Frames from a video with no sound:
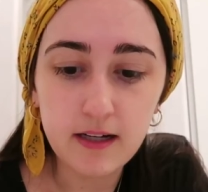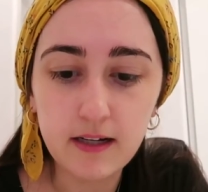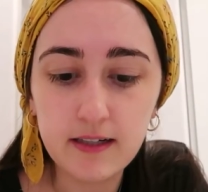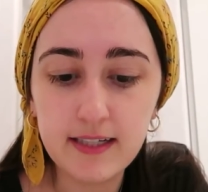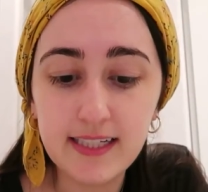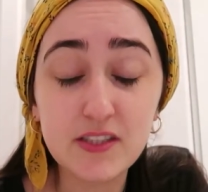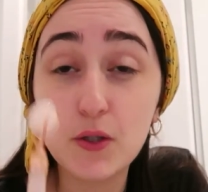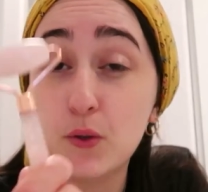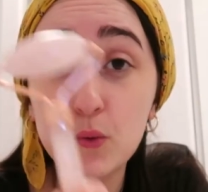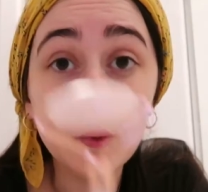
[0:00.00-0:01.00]
It has a
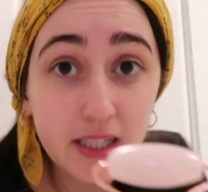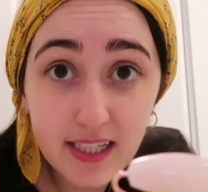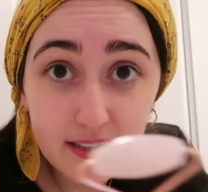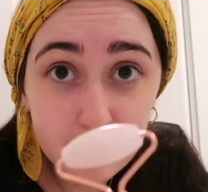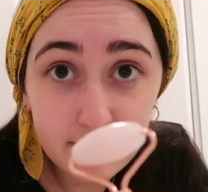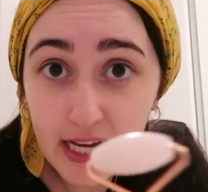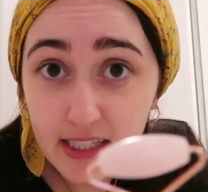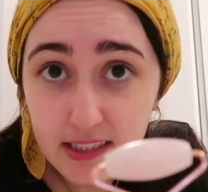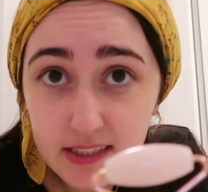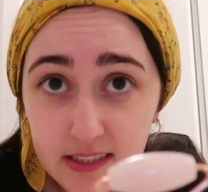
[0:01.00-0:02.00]
cooling
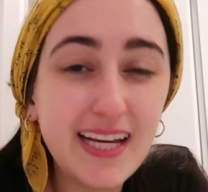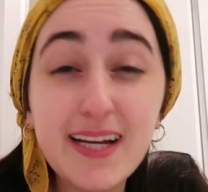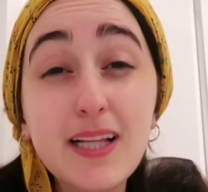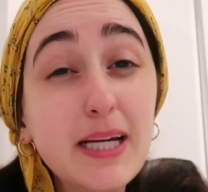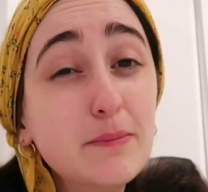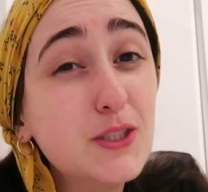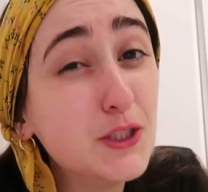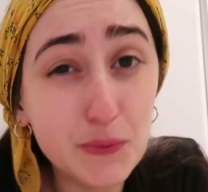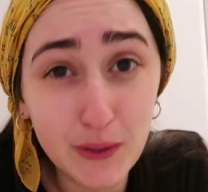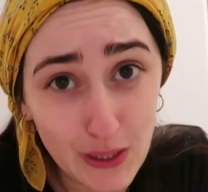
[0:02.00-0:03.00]
effect. It claims
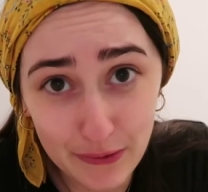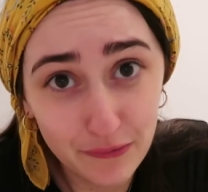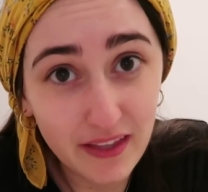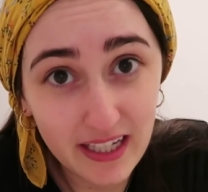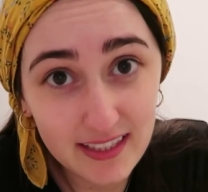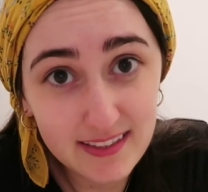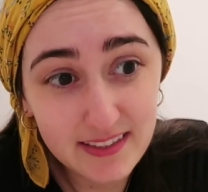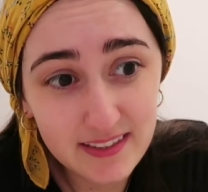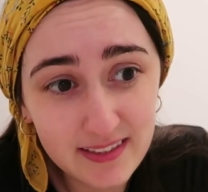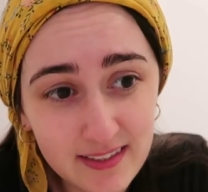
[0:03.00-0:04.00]
to do a lot of
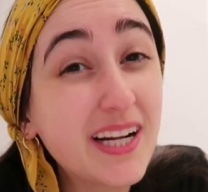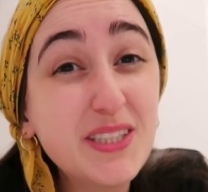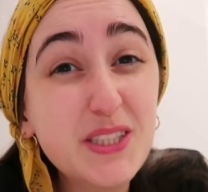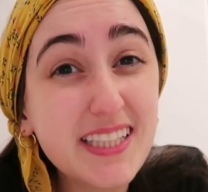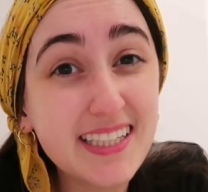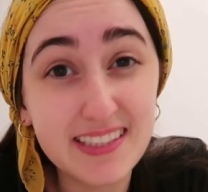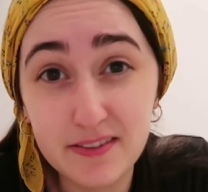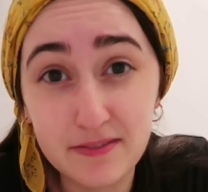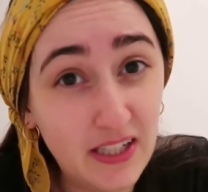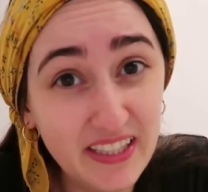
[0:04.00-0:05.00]
things, but I just think it's
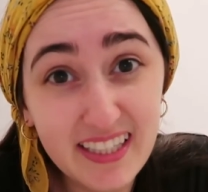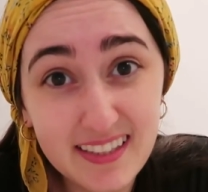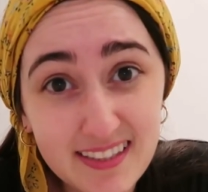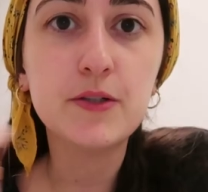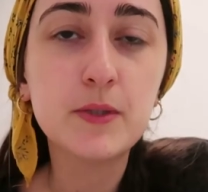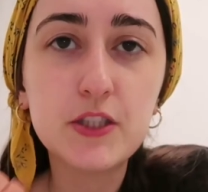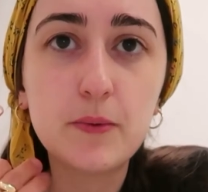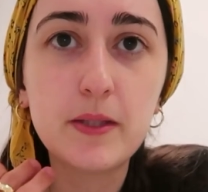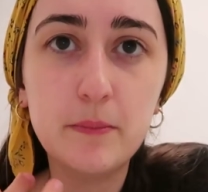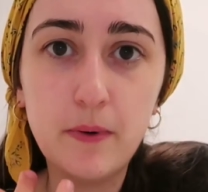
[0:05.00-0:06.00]
fun. You want to
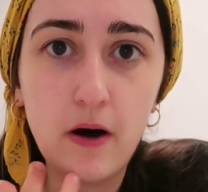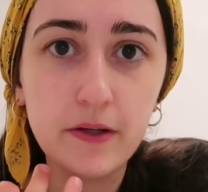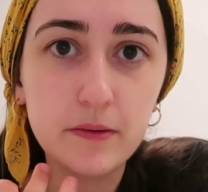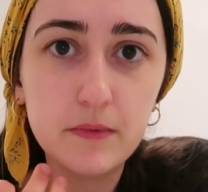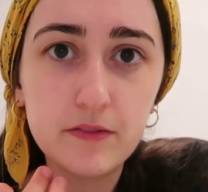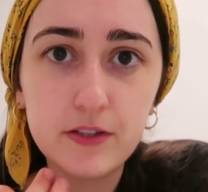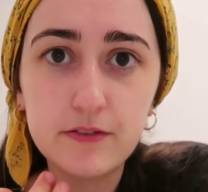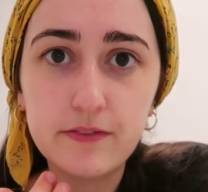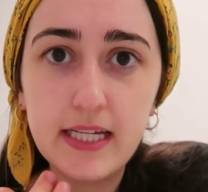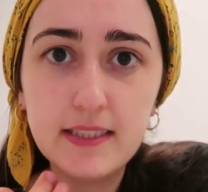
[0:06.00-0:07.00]
start with the bottom of your
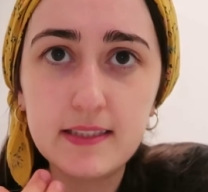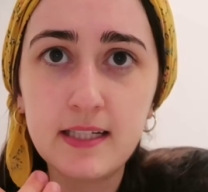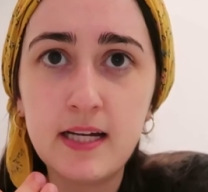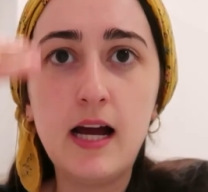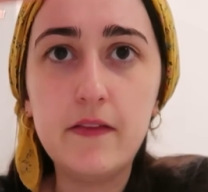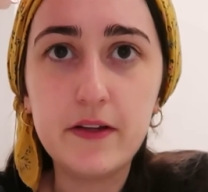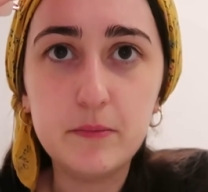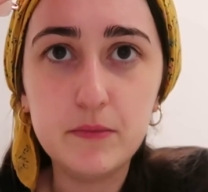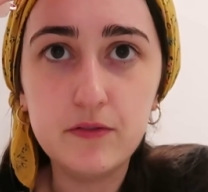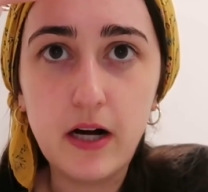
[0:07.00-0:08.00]
face and
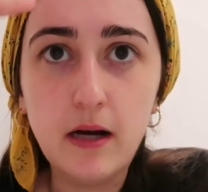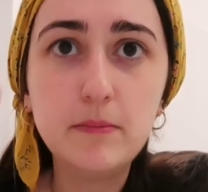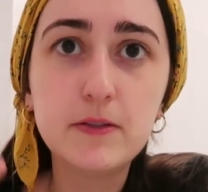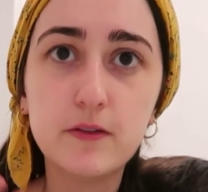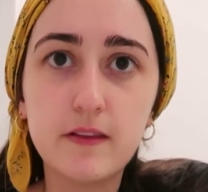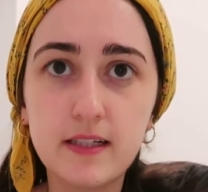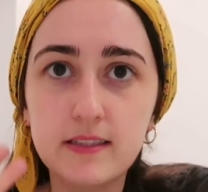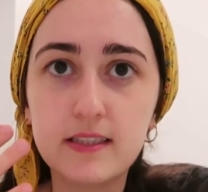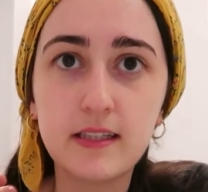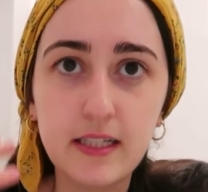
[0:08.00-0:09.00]
then move up so that
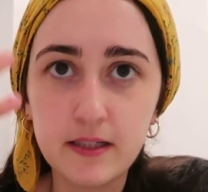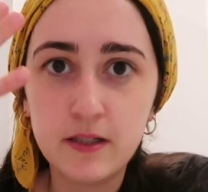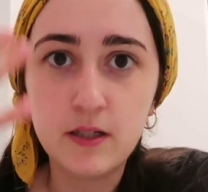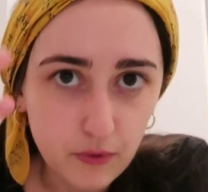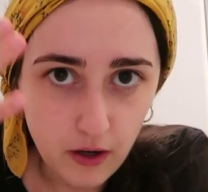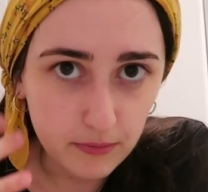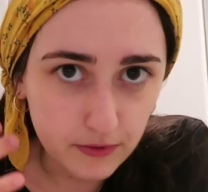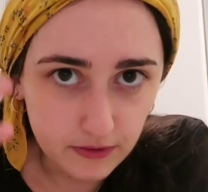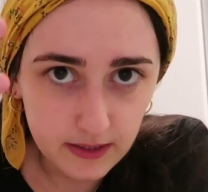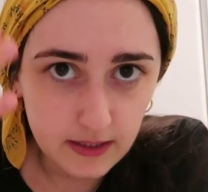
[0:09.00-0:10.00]
things can like
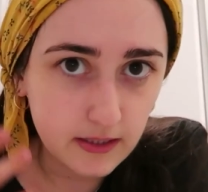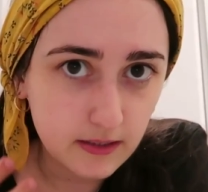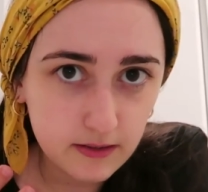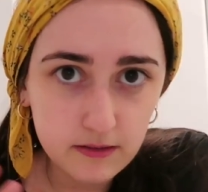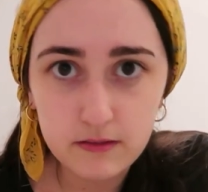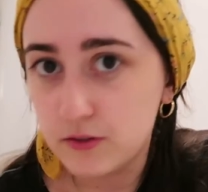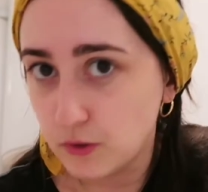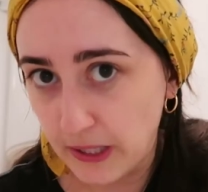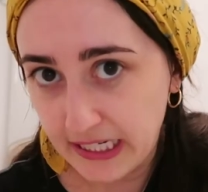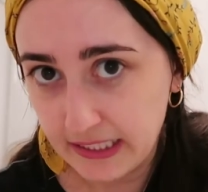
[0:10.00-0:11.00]
properly
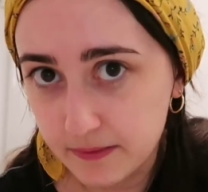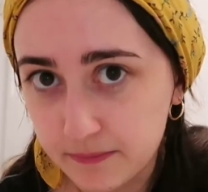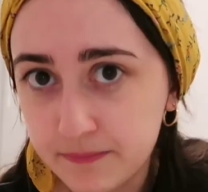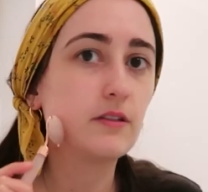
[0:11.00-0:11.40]
drain.